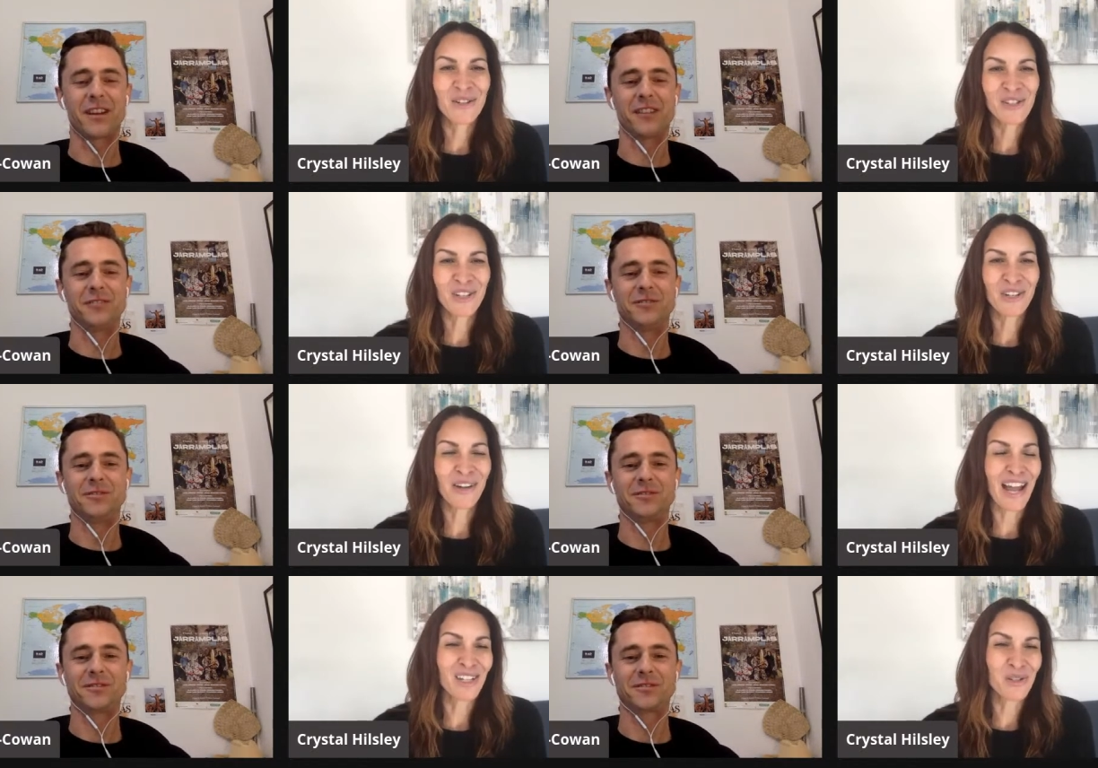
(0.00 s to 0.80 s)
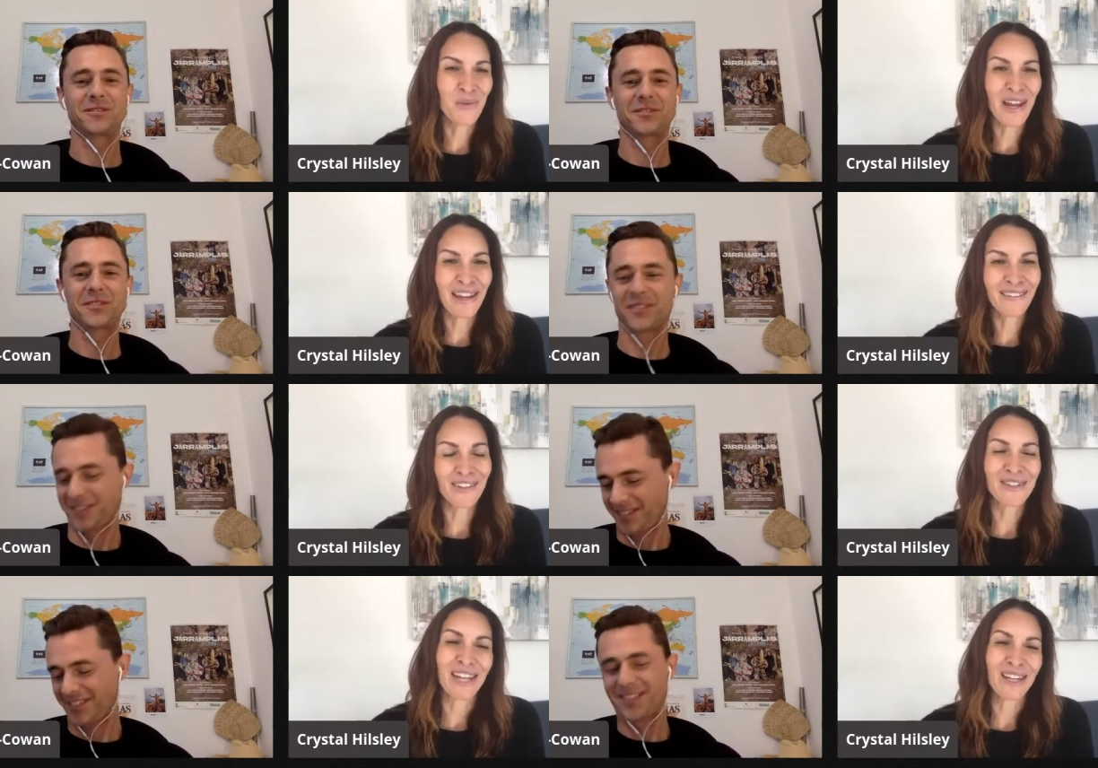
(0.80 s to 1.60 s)
Speaker 1: ocean, you catch a
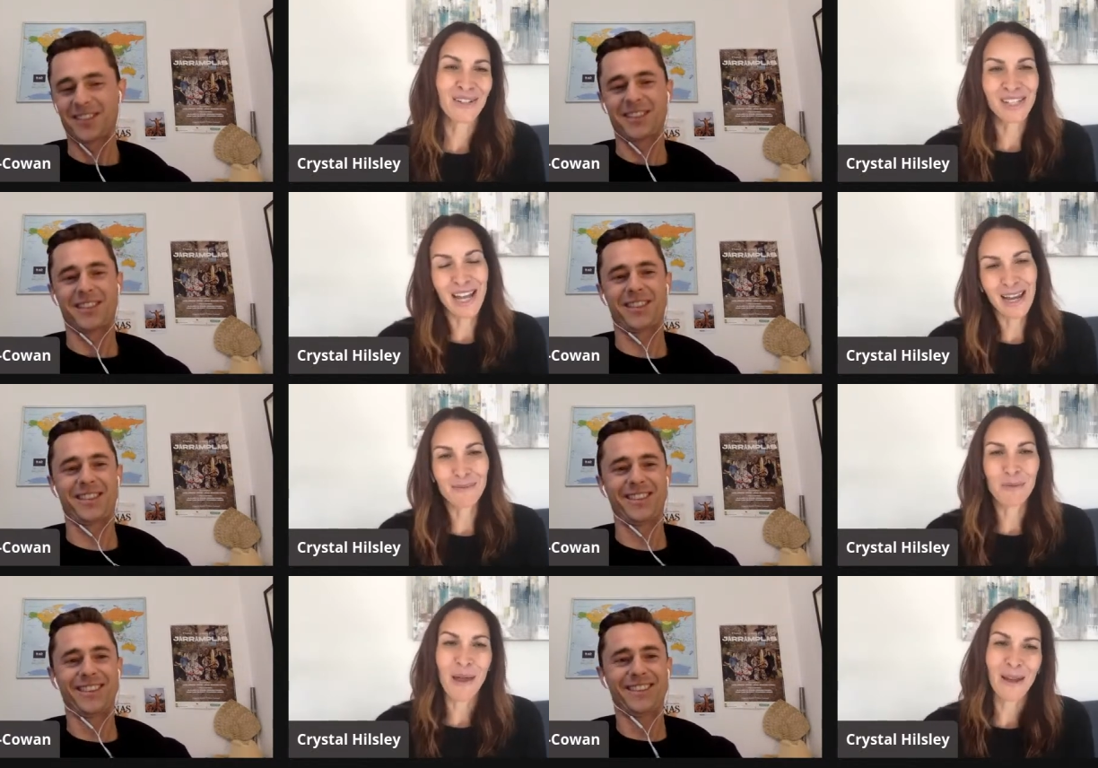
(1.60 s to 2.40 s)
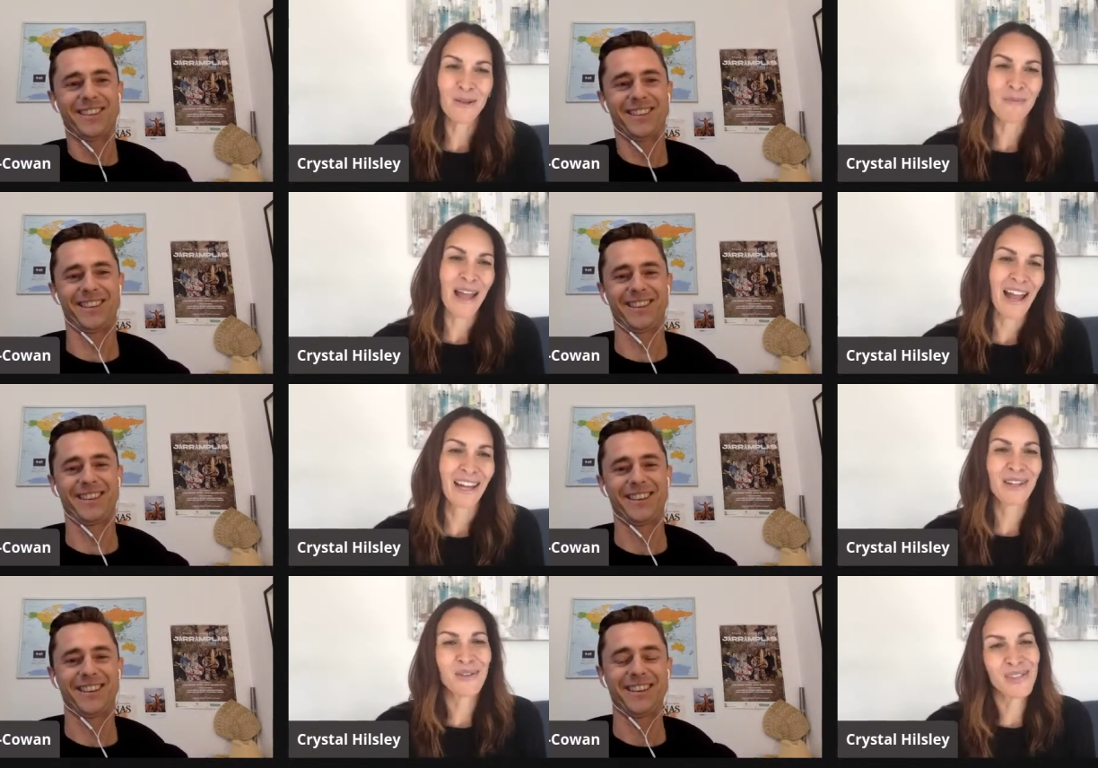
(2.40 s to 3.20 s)
wave, you take your time, you paddle
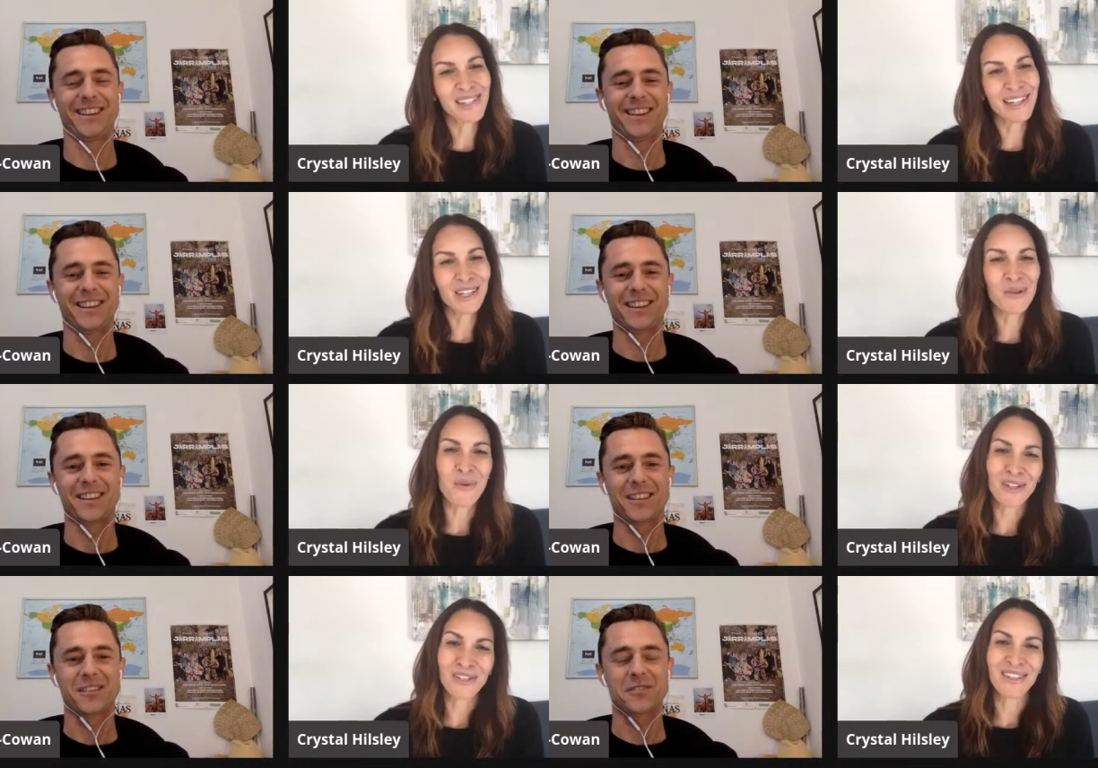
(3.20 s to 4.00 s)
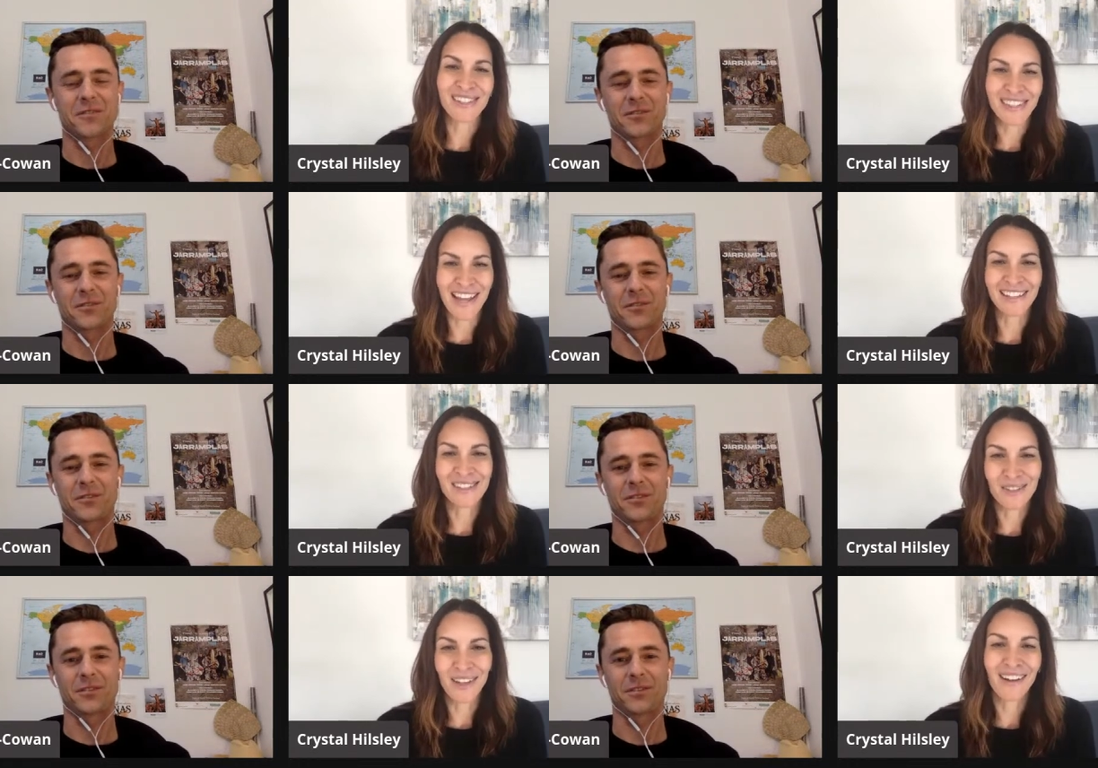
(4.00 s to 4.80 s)
back, you sit, you watch the
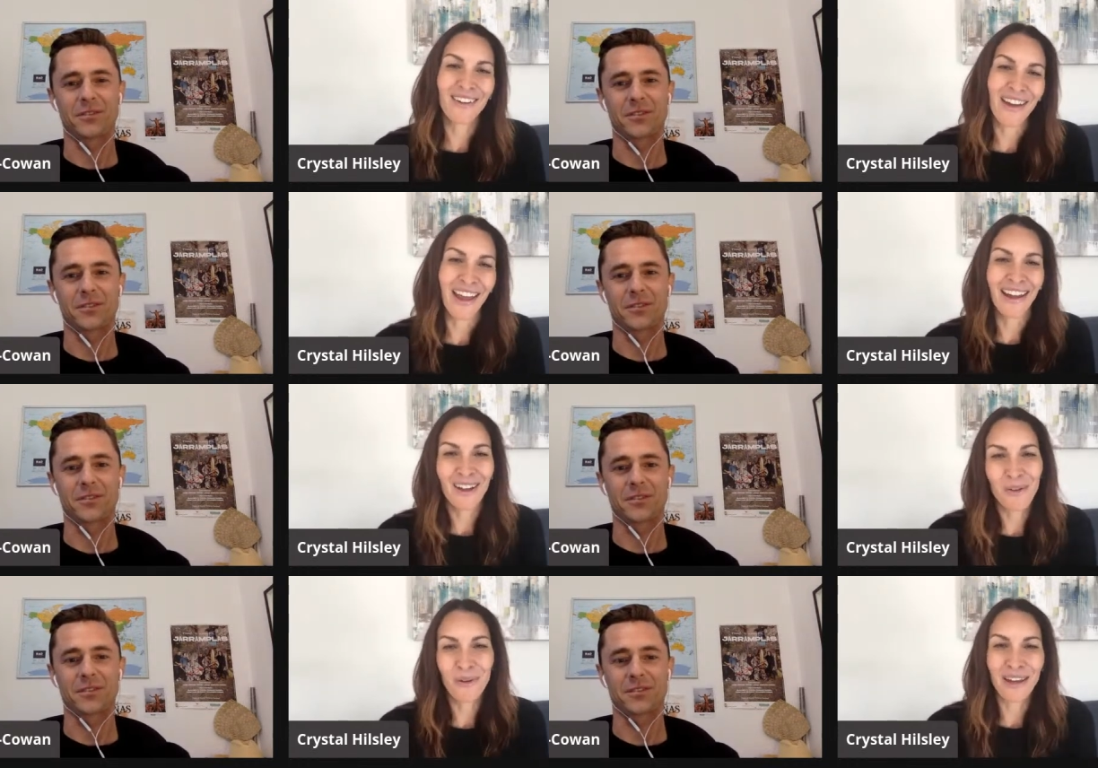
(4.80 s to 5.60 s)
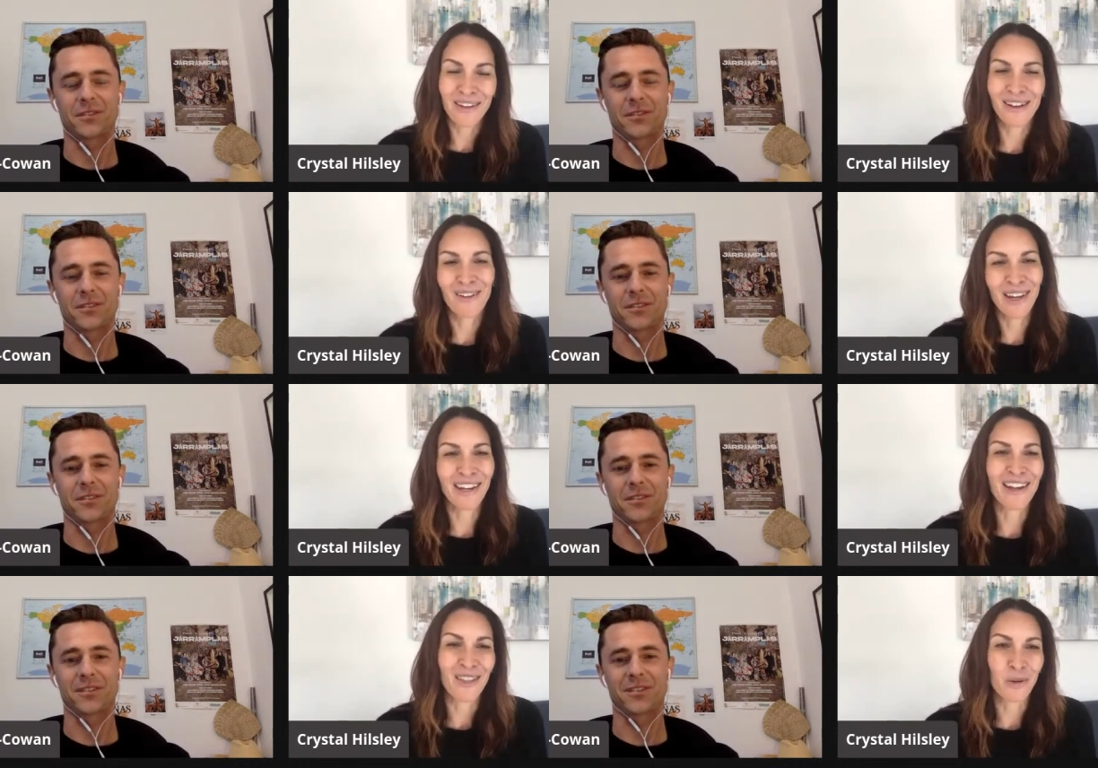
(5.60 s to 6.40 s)
sets. You're like, okay, I'll wait and I'll
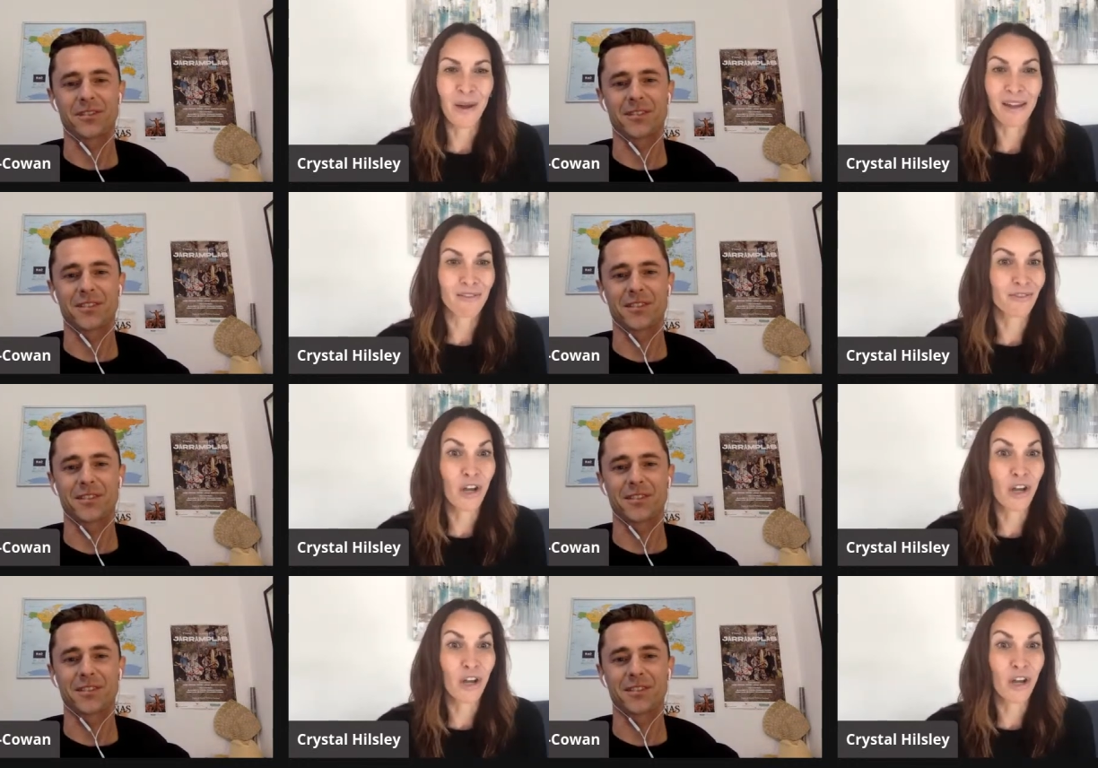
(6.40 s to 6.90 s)
get another wave.